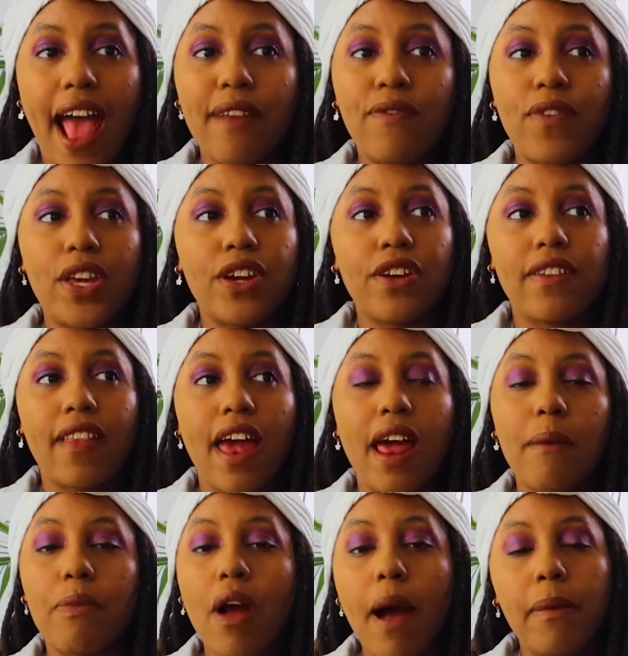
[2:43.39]
I figured that
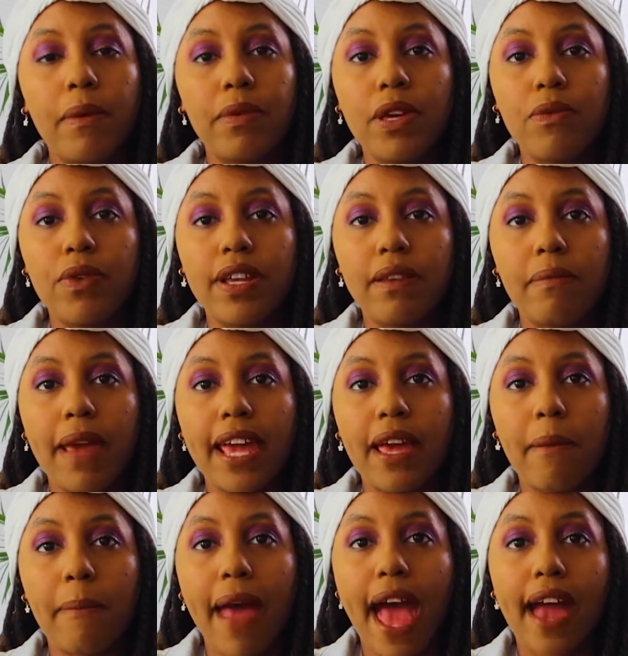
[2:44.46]
I probably wouldn't make
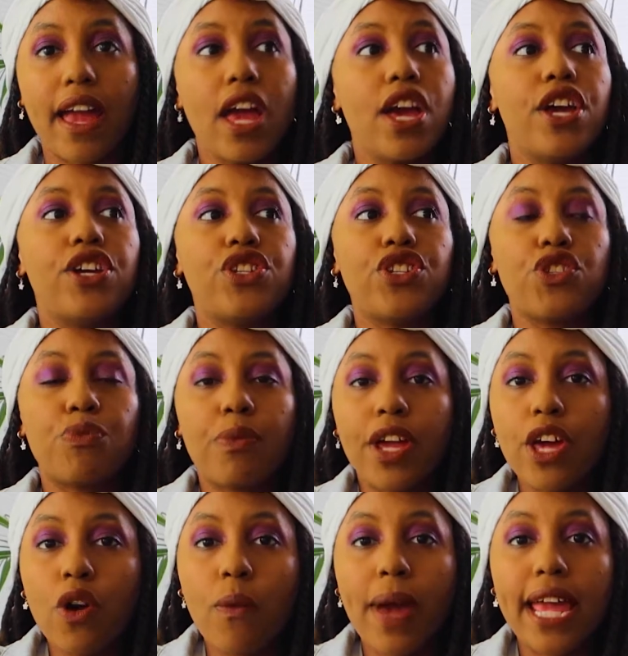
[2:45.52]
it back to
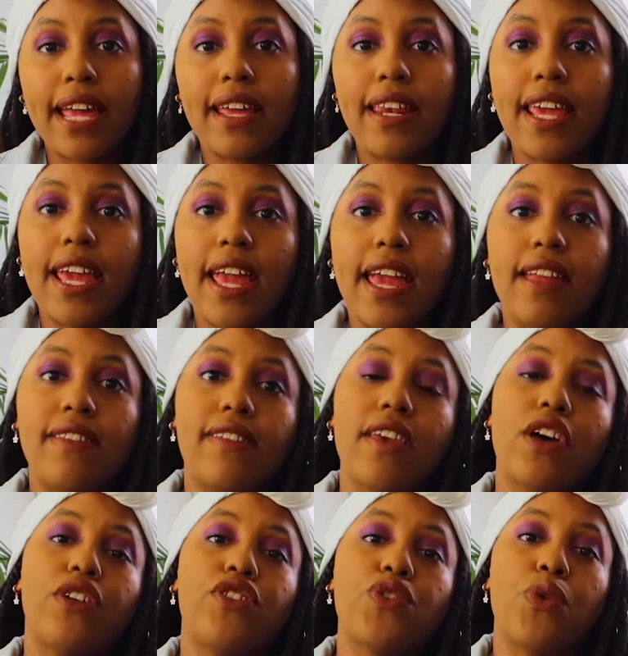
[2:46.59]
Spring Awakening
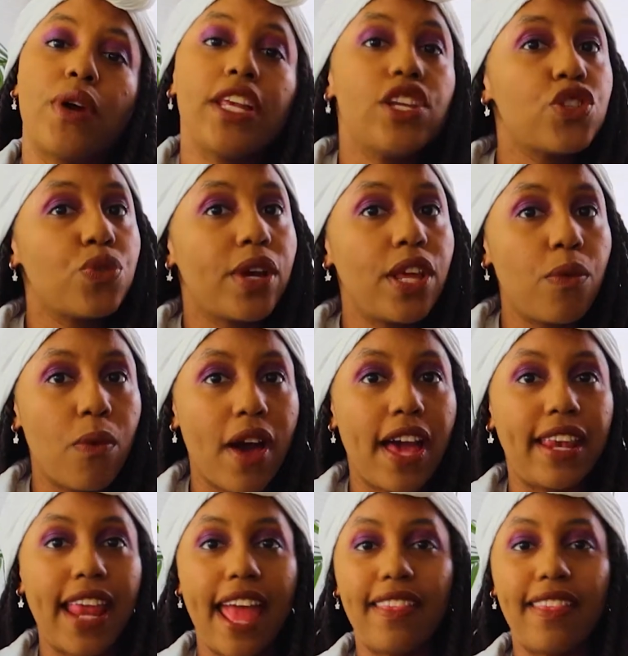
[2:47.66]
until 2021.